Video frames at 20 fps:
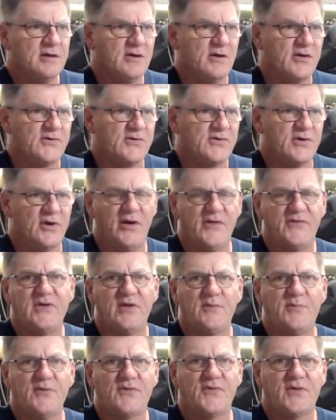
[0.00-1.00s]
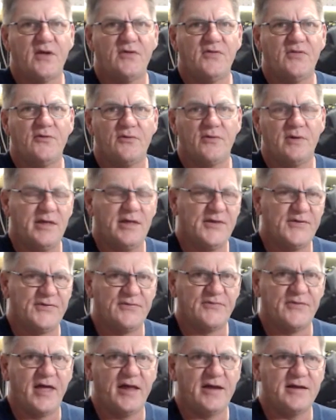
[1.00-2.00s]
on tonight's episode, the release
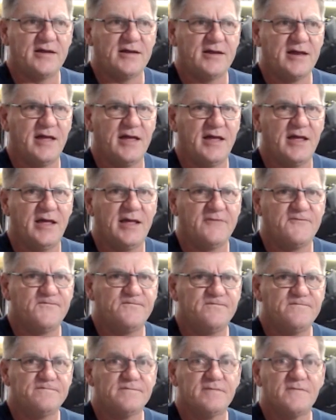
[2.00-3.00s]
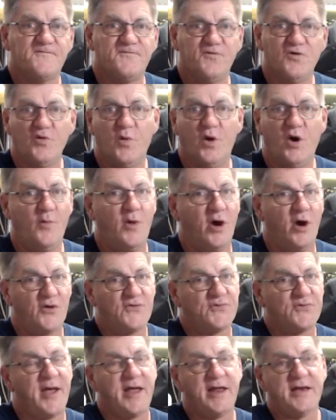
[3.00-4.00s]
of that at Fulbore
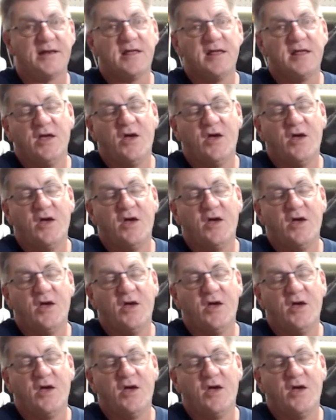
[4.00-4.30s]
Models, mate.